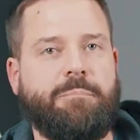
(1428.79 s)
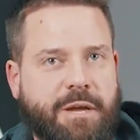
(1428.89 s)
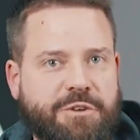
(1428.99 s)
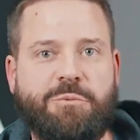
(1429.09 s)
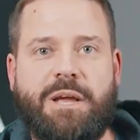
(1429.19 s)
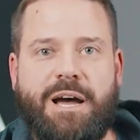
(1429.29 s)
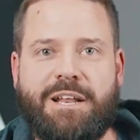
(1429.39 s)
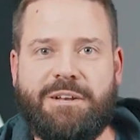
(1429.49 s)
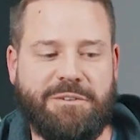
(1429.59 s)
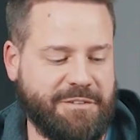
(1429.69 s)
Because we
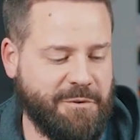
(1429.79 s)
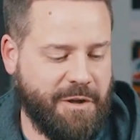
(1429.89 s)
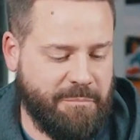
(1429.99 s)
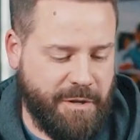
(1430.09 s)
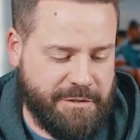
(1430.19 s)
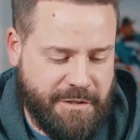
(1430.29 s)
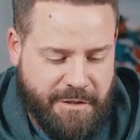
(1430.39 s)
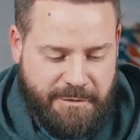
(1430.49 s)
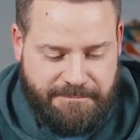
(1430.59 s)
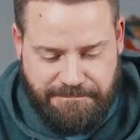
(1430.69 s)
got it, let's go ahead and polish it though.